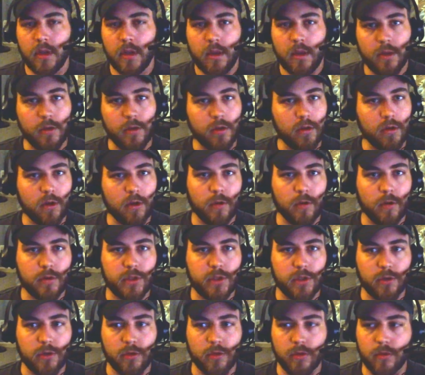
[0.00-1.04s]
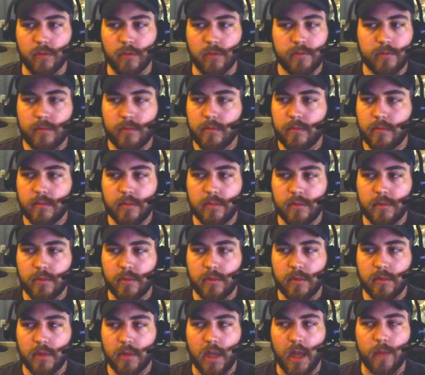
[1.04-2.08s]
you can go to,
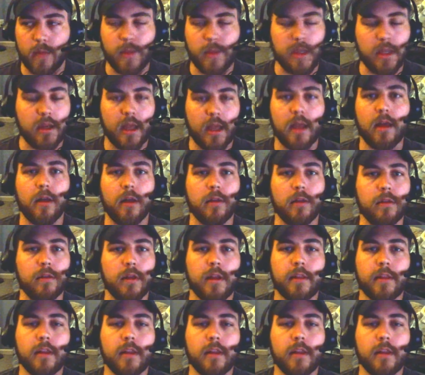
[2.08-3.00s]
I mean, hell,